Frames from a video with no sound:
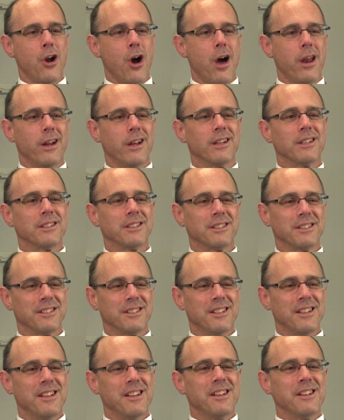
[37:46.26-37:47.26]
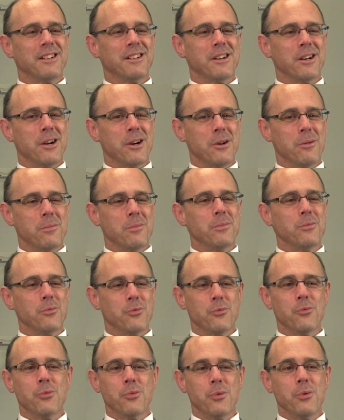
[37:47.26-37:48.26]
audience. Okay. Um,
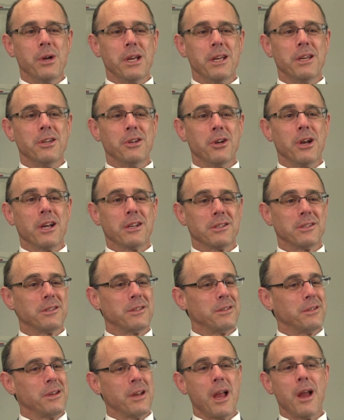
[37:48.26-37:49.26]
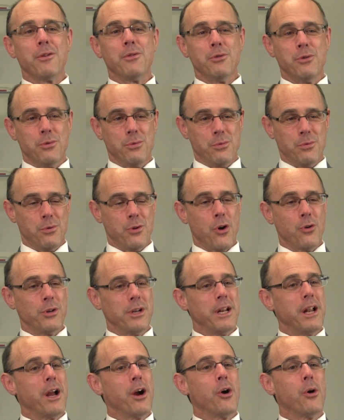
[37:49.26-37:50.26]
we, you guys, eh, we all
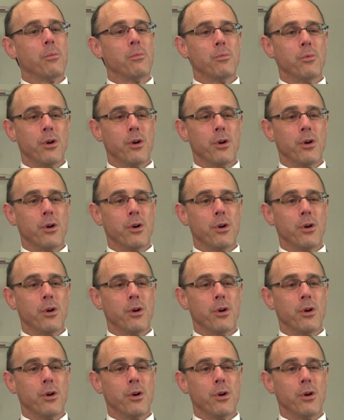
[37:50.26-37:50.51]
need to help.